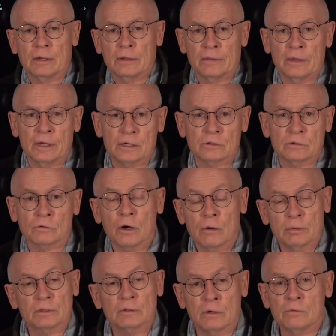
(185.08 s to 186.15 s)
that
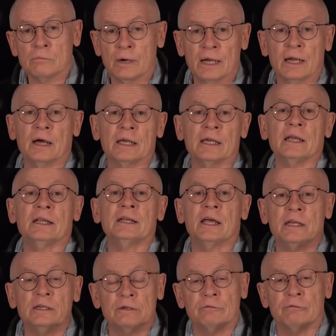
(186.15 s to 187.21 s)
Robert O. Muller, in
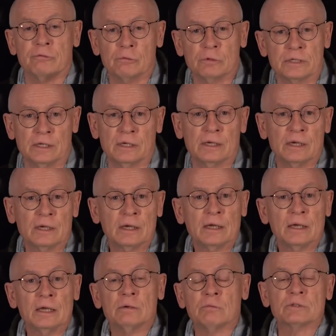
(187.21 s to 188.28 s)
1940,
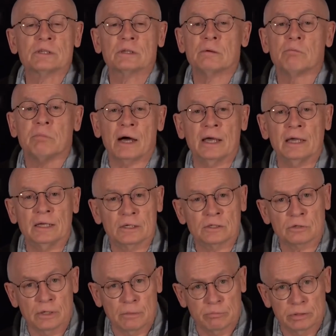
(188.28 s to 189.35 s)
he was on a buying
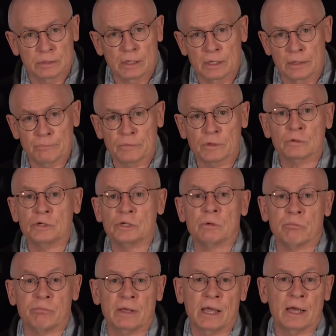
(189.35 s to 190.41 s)
trip to
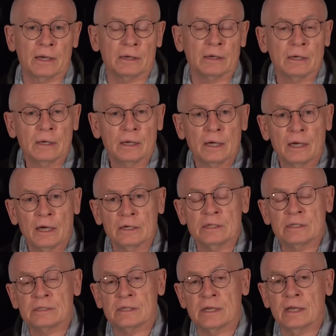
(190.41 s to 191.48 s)
Japan, and
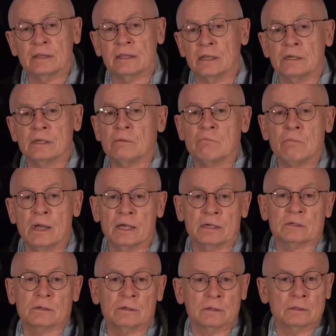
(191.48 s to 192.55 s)
it's said that he
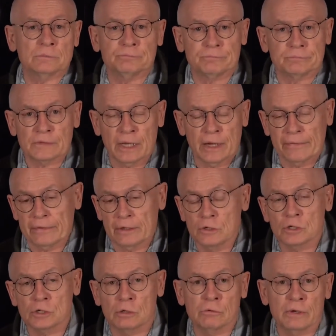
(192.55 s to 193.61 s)
met Katherine
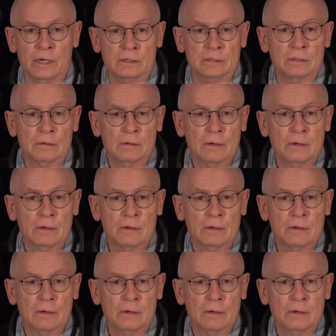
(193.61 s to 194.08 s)
Jowett.